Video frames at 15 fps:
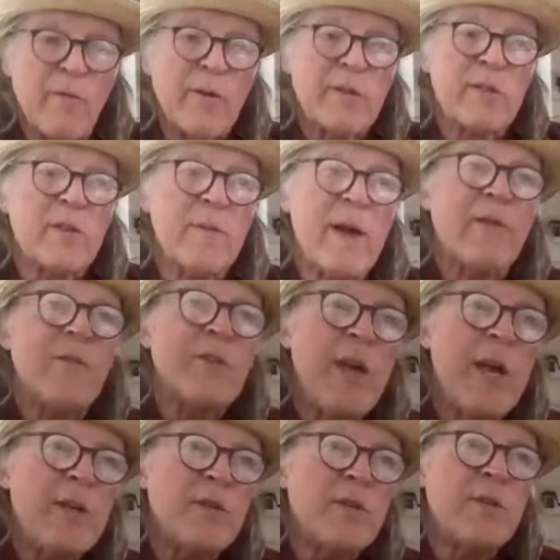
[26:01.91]
physical
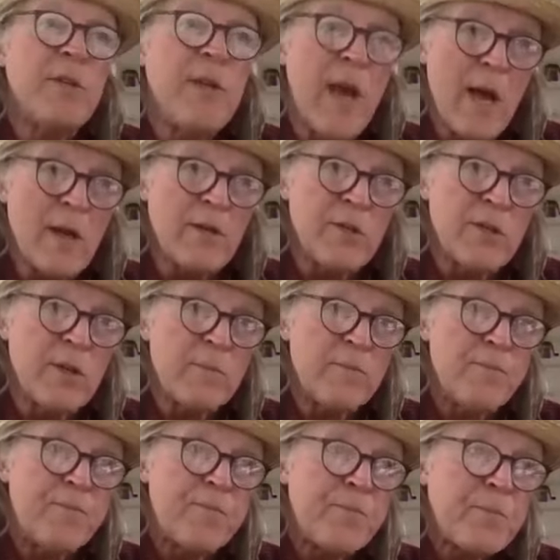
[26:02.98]
manifestations, yes.
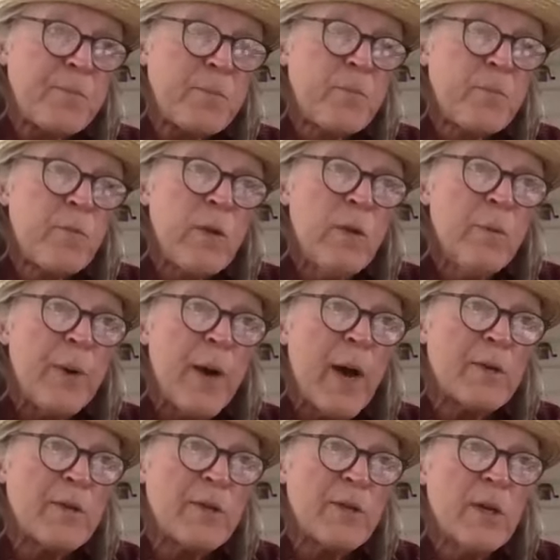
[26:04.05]

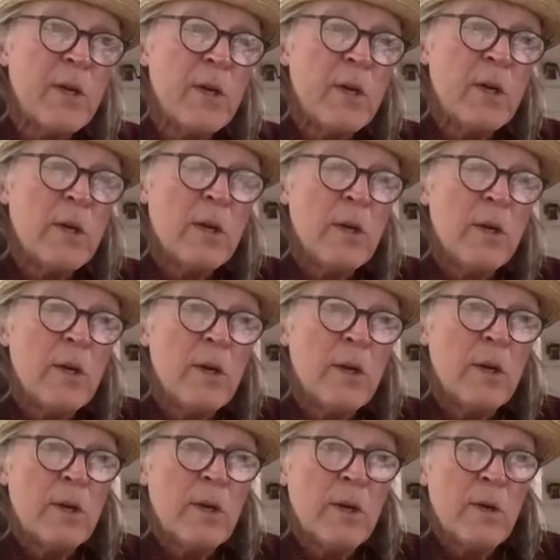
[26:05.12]
But
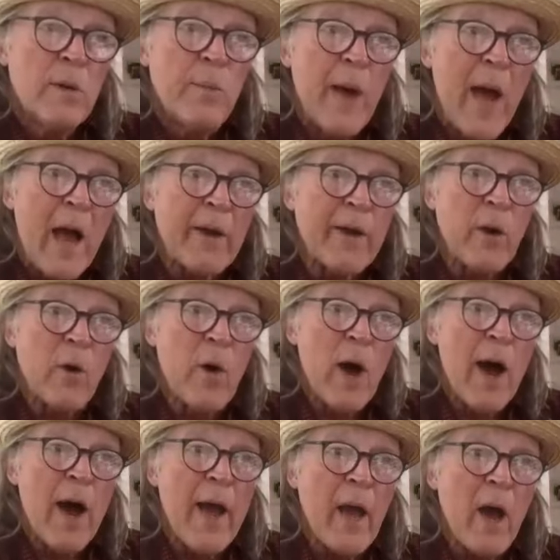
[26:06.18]
back in
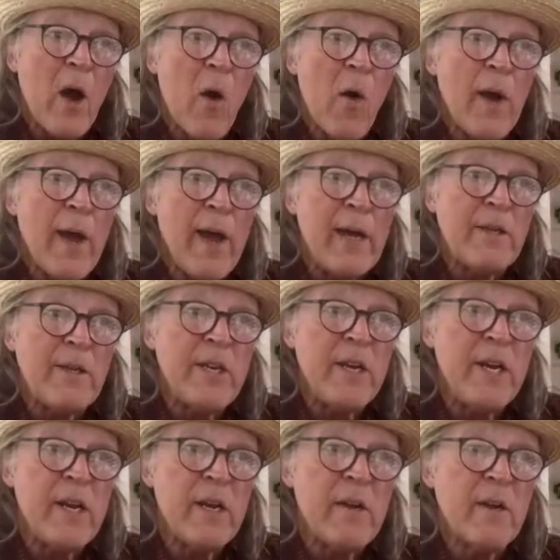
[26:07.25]
Ohio,
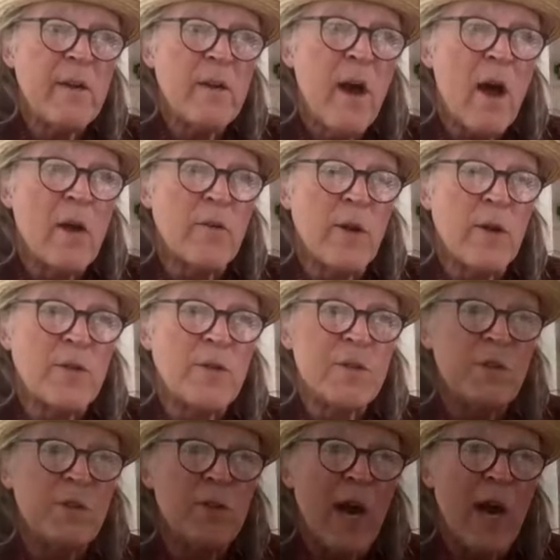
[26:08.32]

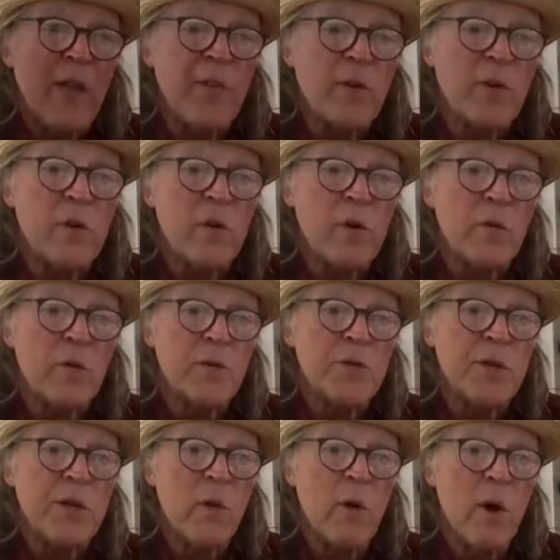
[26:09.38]
1800s, Jonathan
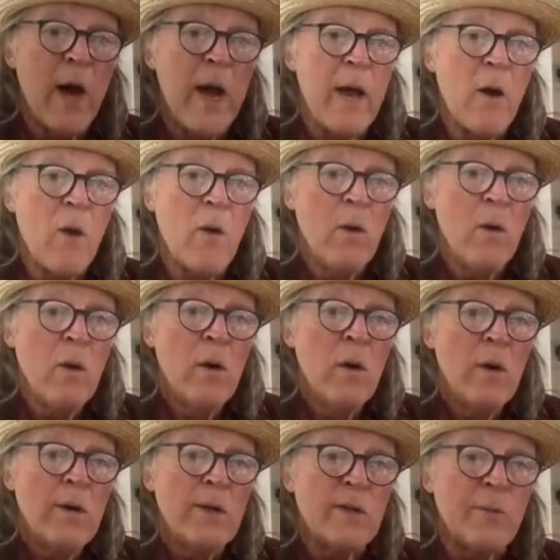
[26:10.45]
Koons in Ohio,
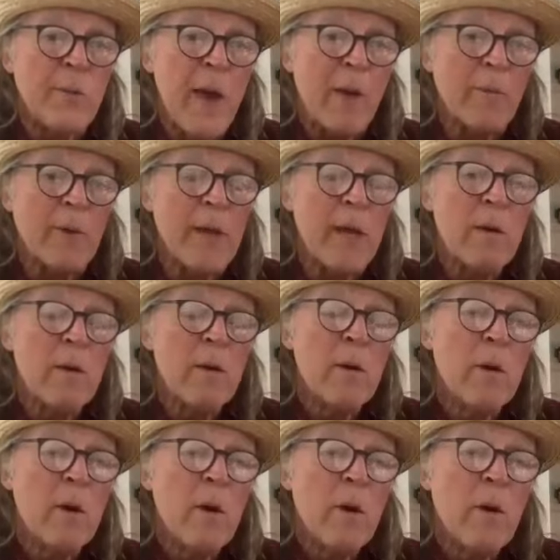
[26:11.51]
his family
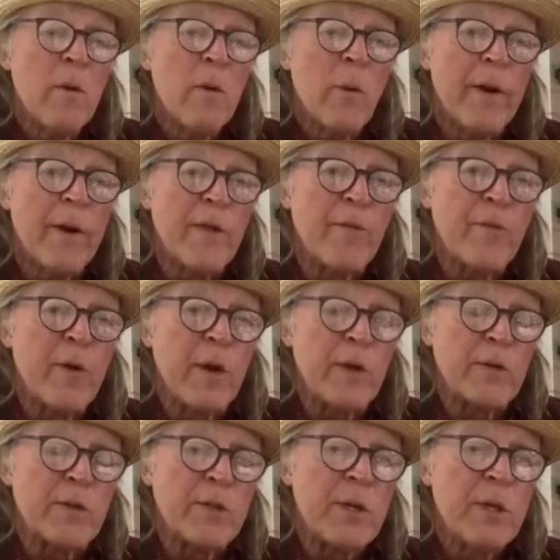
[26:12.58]
were one of the
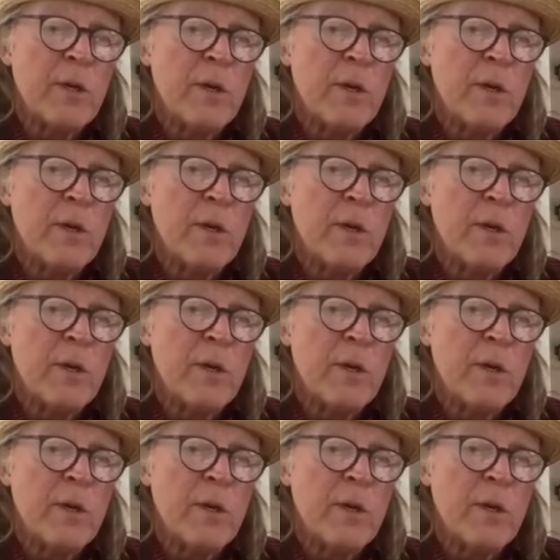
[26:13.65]
first